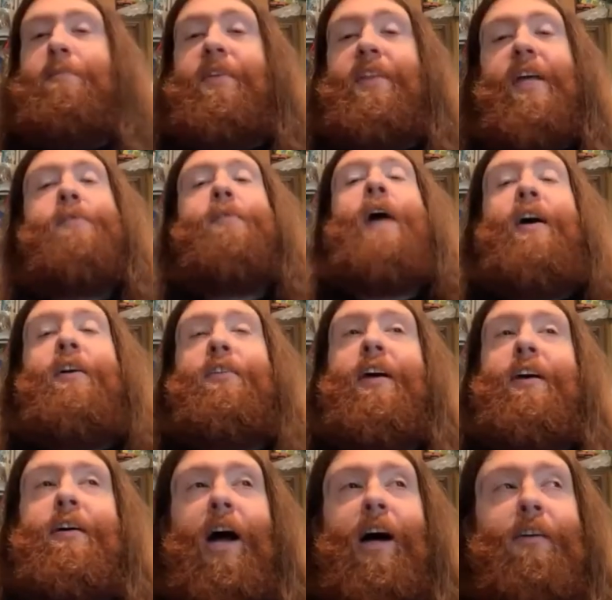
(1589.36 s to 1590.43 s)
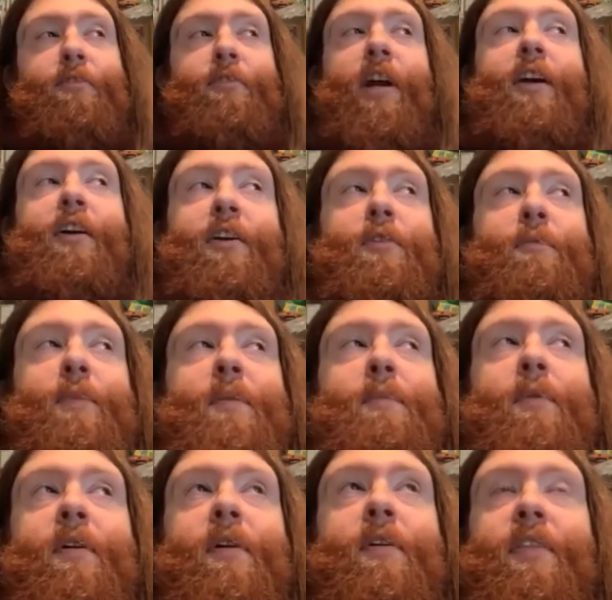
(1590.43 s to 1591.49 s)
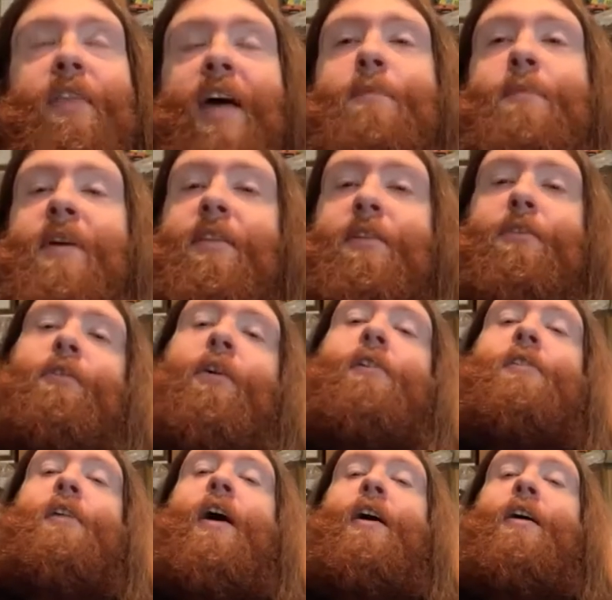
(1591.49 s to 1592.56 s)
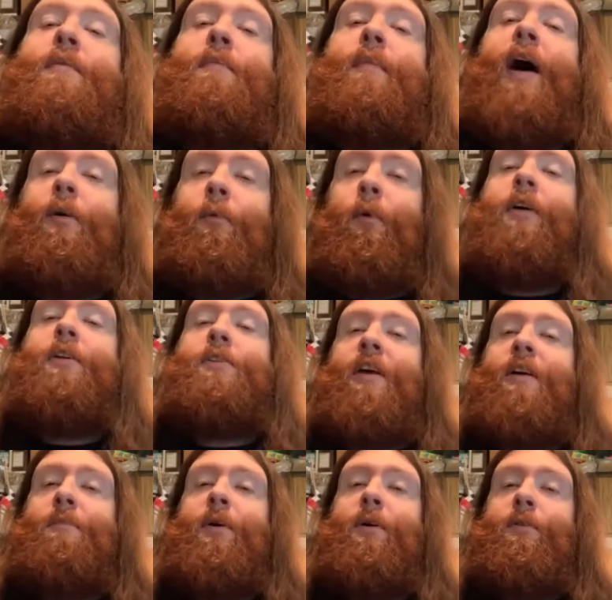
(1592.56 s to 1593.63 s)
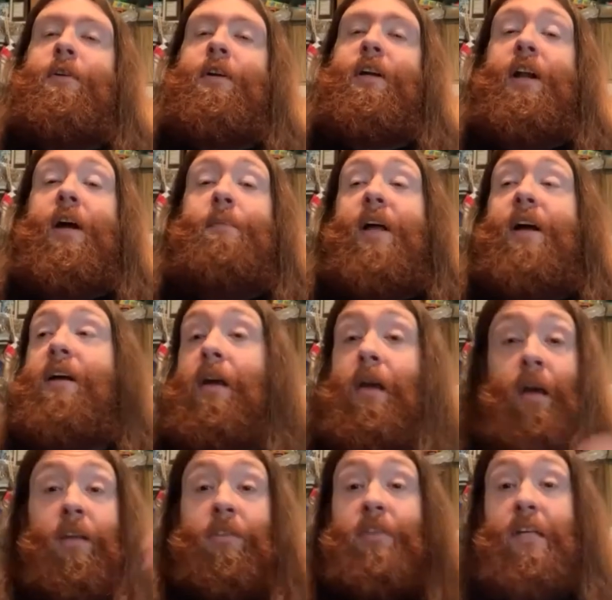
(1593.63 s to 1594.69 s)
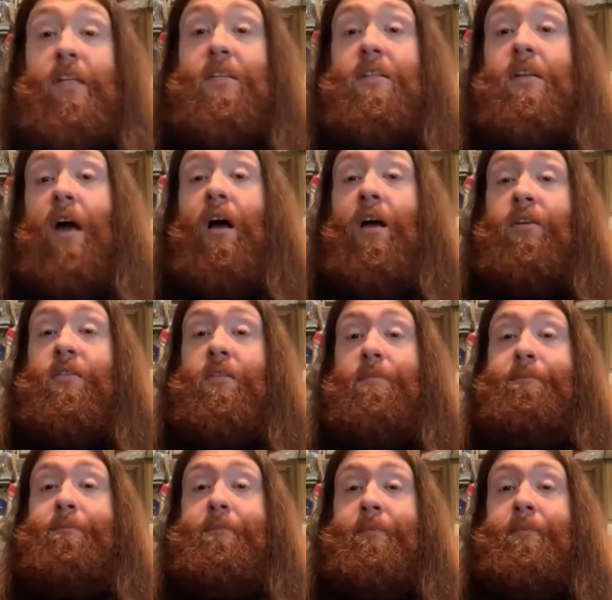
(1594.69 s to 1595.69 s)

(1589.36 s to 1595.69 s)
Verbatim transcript: But that I, that I very remember that being the first time I watched that movie and I'm like, this is awesome.